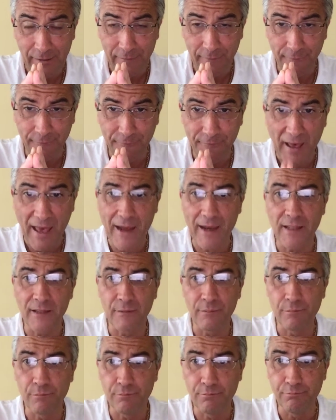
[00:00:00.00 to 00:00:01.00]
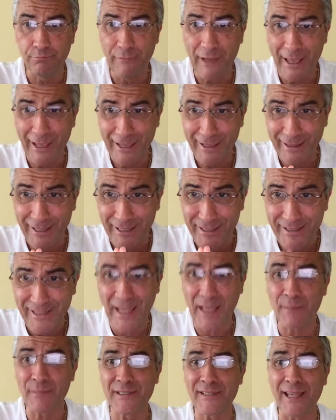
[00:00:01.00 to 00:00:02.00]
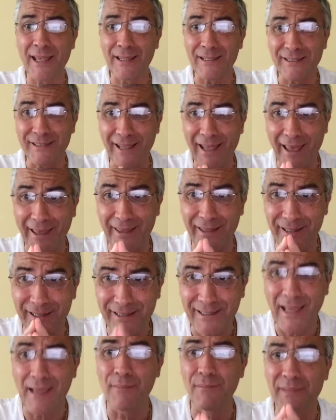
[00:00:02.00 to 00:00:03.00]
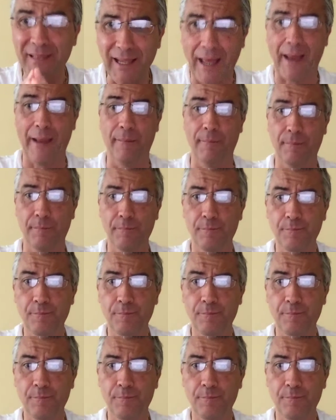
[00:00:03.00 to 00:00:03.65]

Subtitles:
valid in the same sense at the same time.